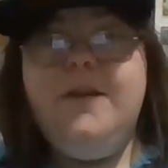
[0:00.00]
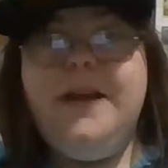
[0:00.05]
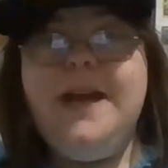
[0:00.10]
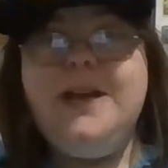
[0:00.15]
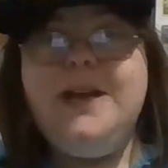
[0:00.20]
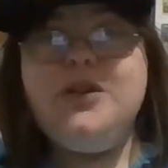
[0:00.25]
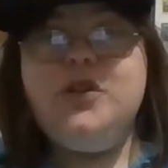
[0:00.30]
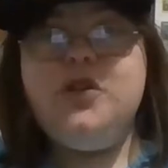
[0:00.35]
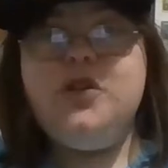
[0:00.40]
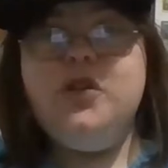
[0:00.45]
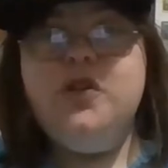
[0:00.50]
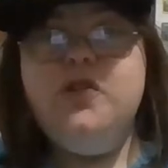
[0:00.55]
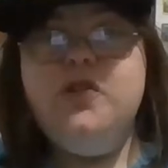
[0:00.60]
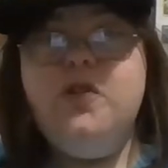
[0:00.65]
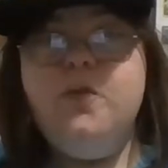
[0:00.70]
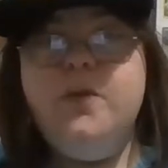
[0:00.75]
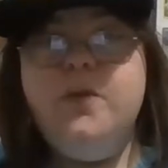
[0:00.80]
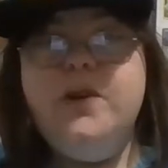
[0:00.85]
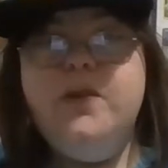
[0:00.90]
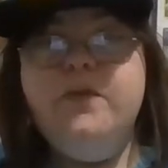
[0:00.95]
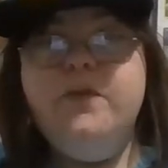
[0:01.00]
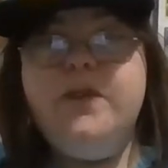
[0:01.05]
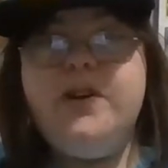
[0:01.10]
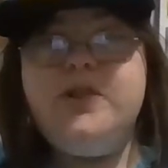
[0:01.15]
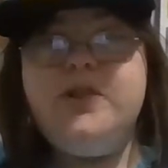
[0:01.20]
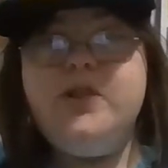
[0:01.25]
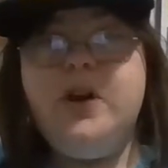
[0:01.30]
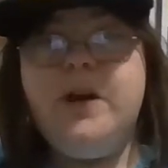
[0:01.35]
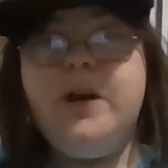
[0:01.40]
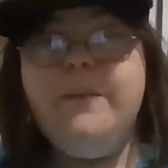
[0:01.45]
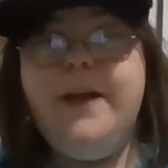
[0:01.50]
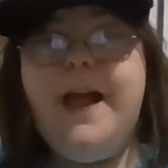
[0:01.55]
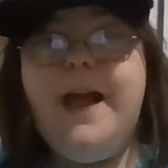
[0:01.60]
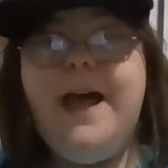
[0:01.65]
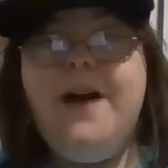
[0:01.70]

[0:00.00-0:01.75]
so you know when new videos are coming out